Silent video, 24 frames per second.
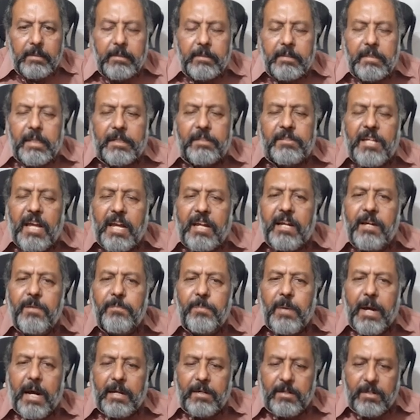The second
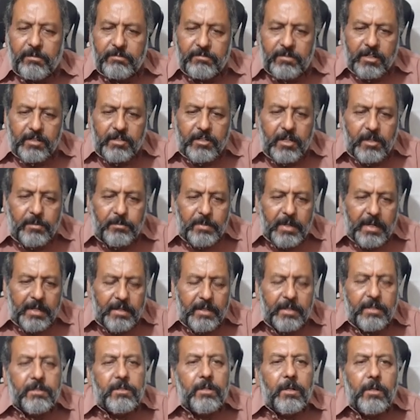part of the treatment
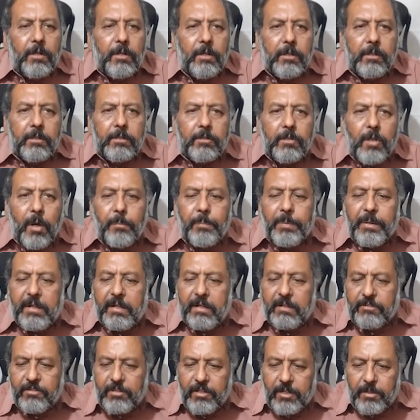is topical
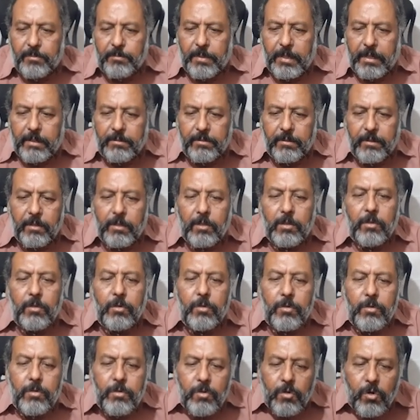treatment.
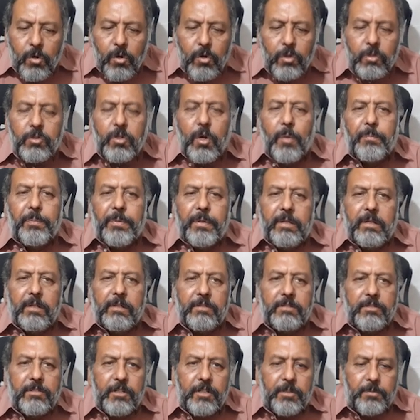No topical
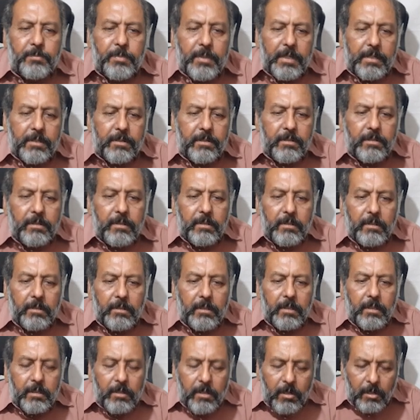treatment
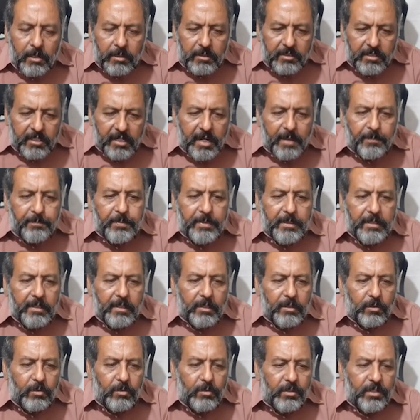or therapy
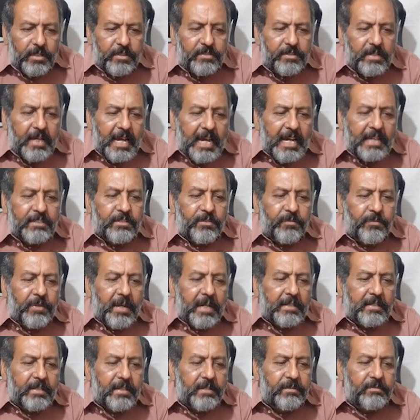alone is as
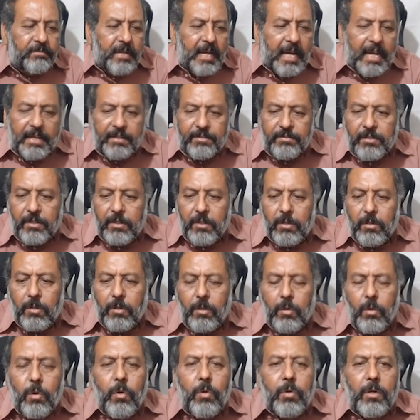effective as
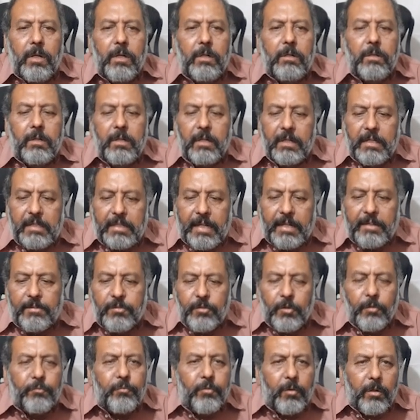oral
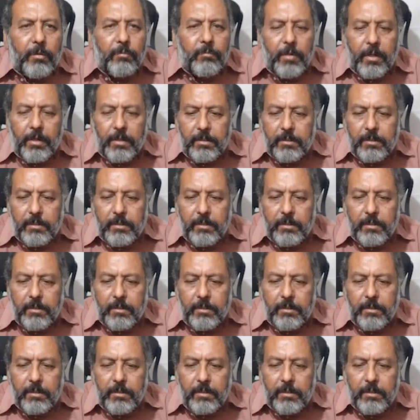glycopholmin.